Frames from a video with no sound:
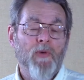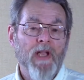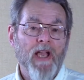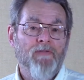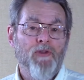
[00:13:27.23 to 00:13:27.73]

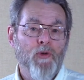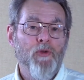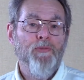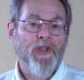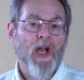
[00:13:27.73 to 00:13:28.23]
We have
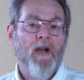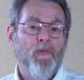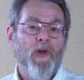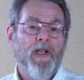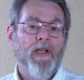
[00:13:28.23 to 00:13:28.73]
troops
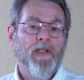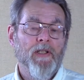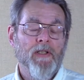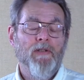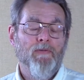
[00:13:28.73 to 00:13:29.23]
operating in
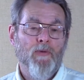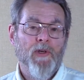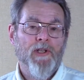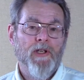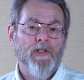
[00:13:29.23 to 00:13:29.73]

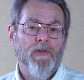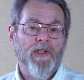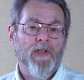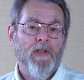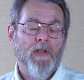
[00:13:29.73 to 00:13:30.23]
140
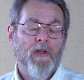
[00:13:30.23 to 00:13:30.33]
countries.